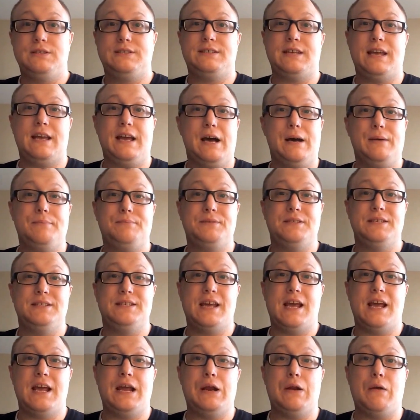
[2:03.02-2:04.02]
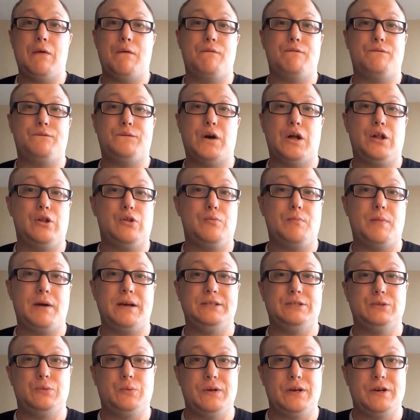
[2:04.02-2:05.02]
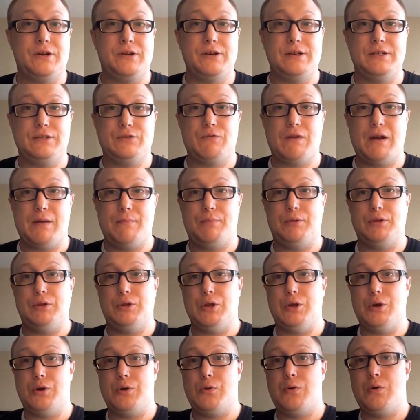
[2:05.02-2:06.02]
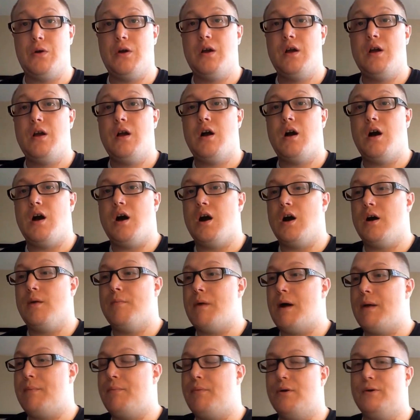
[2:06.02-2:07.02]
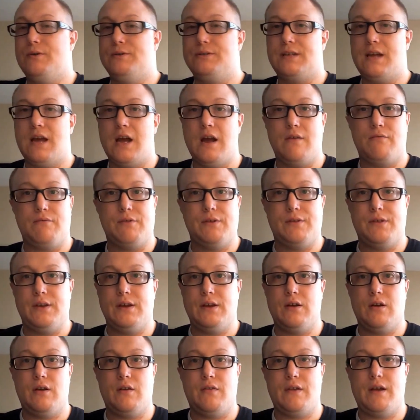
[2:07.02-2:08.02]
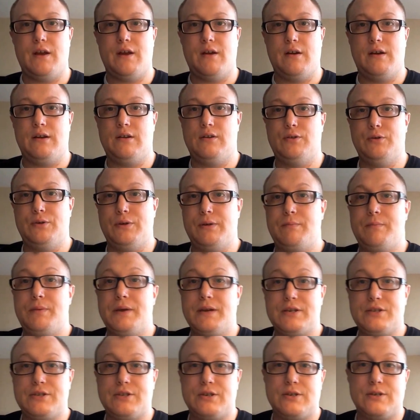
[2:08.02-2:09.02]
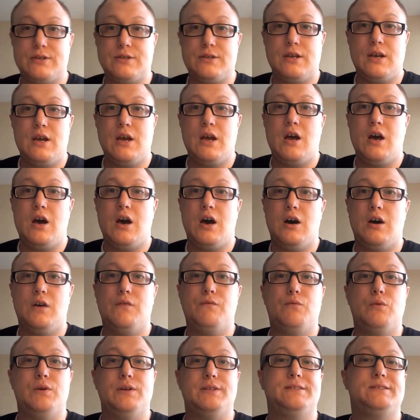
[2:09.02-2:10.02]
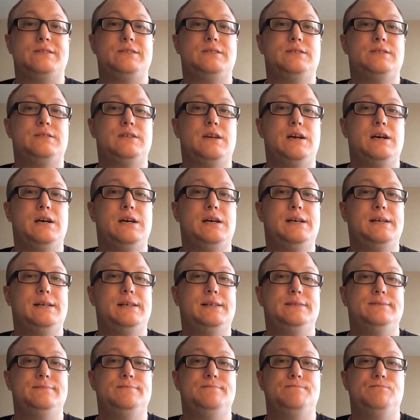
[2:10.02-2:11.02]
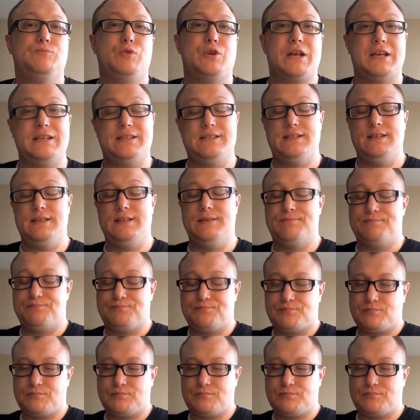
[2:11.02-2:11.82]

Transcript: stay up to date, follow my Twitter. It's right below. Um, I post everything on there, including pictures of what's uh, what I see.